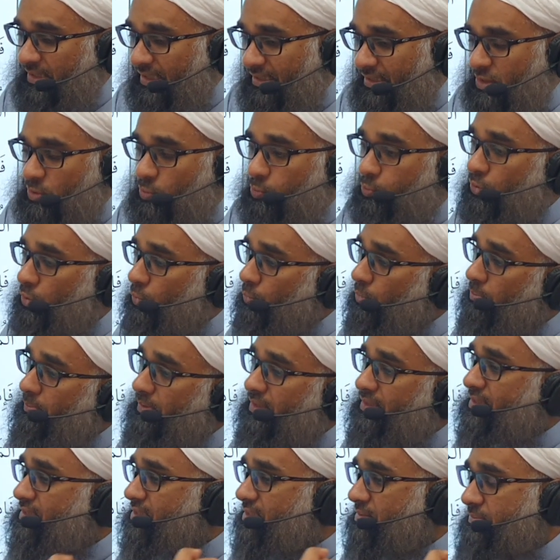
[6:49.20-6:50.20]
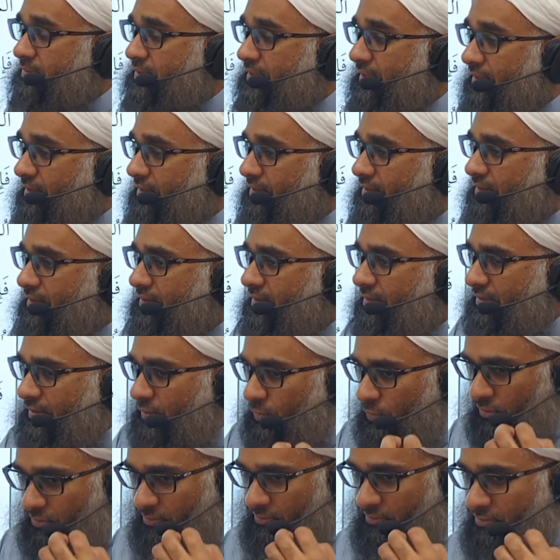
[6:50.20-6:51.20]
that this word would mean this meaning. They
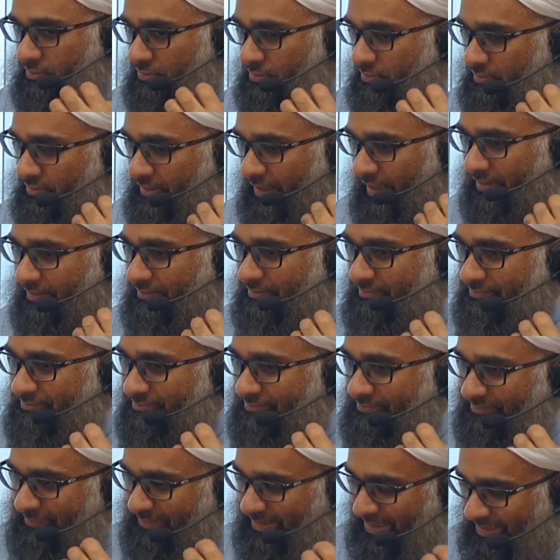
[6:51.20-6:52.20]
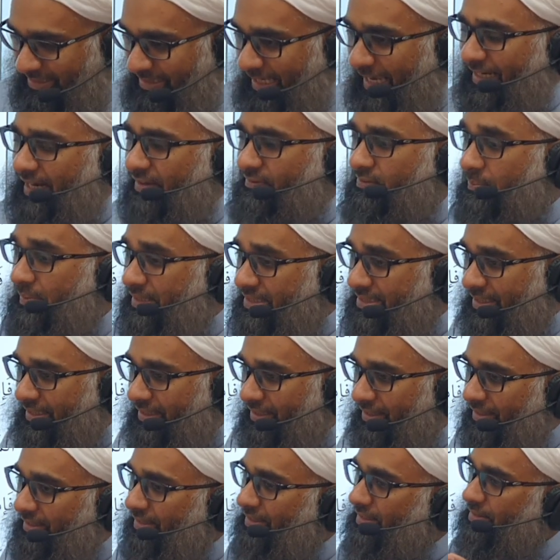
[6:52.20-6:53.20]
don't like decide to have a
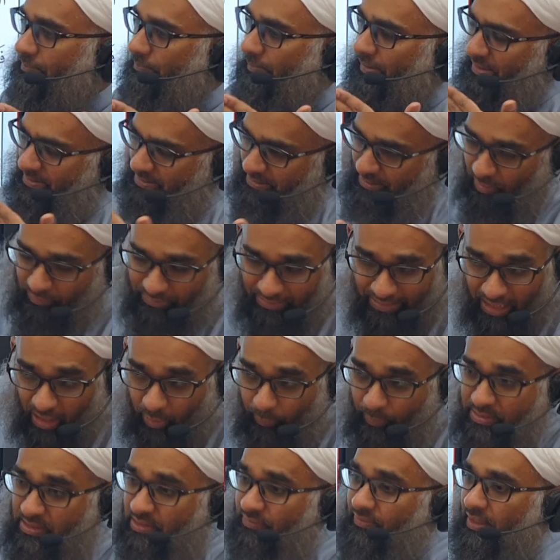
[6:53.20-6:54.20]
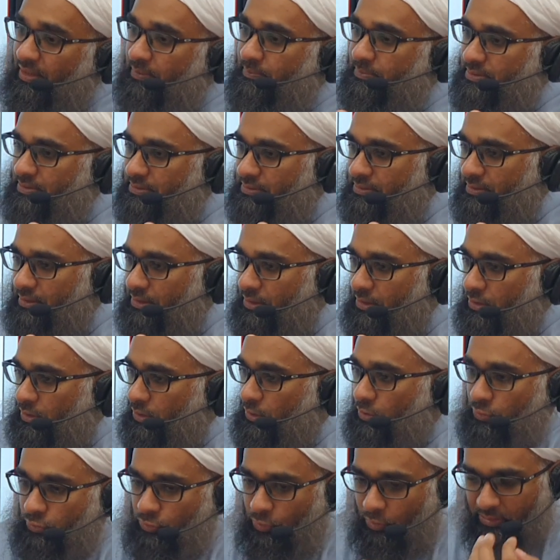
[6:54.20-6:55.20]
meeting, but that's how the language develops.
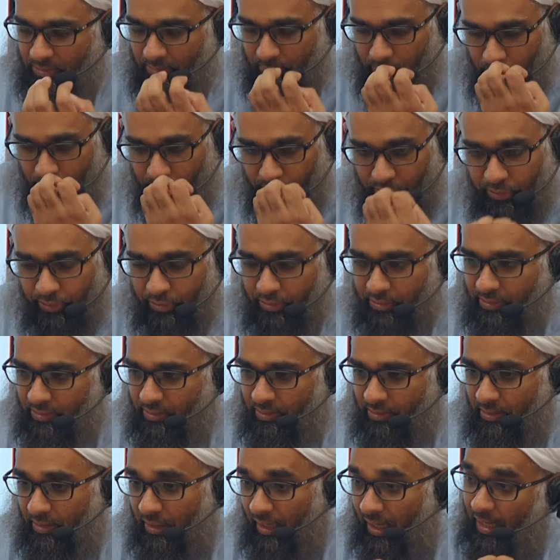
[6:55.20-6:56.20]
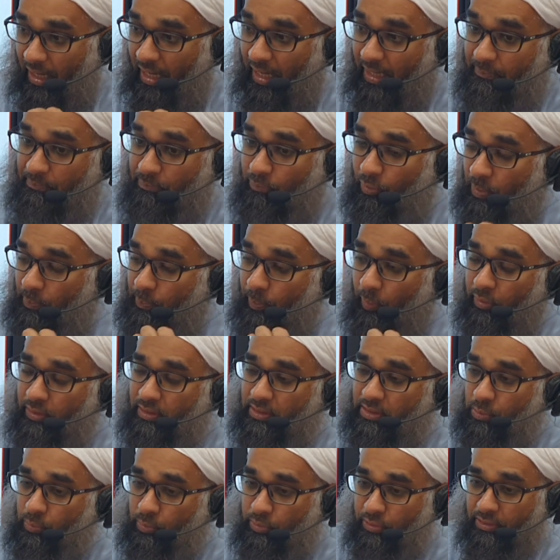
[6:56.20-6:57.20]
So the word, and more important
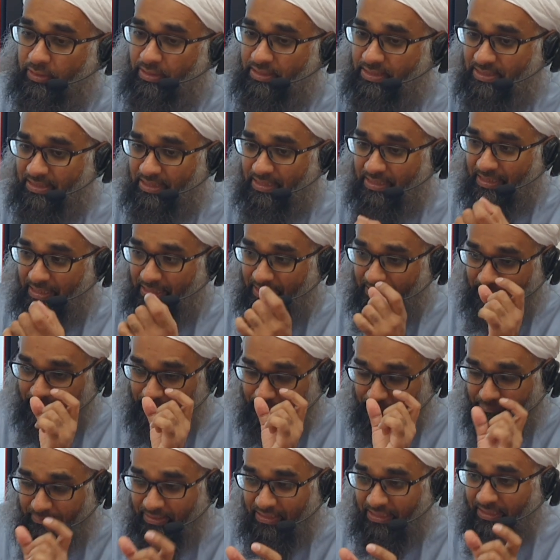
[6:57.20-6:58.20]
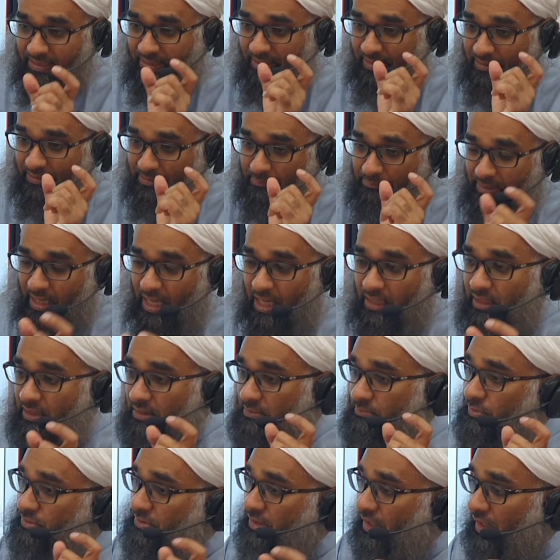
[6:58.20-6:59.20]
than the word, is the meaning, the ma'na
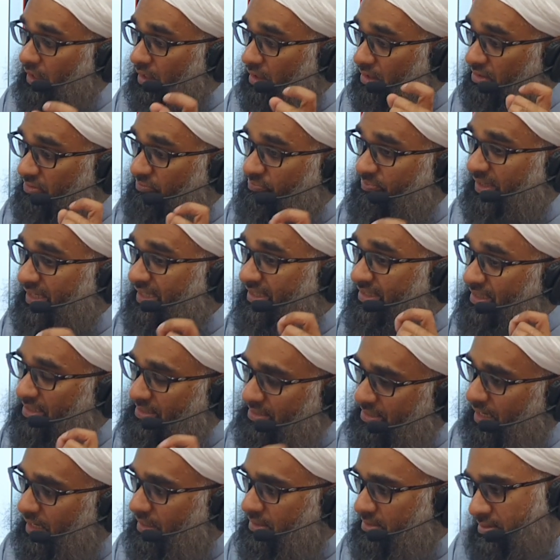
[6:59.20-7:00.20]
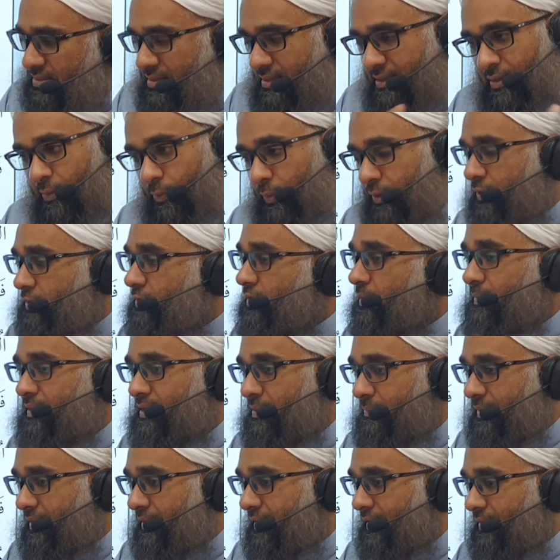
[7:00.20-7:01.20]
al-muta'araf bayna al-nas will determine
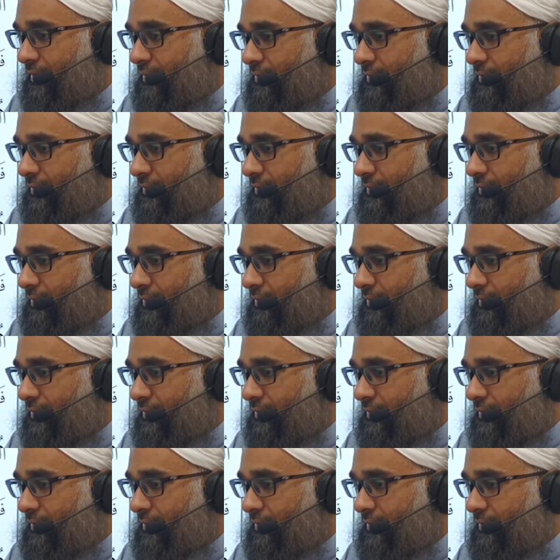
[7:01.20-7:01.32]
the meaning.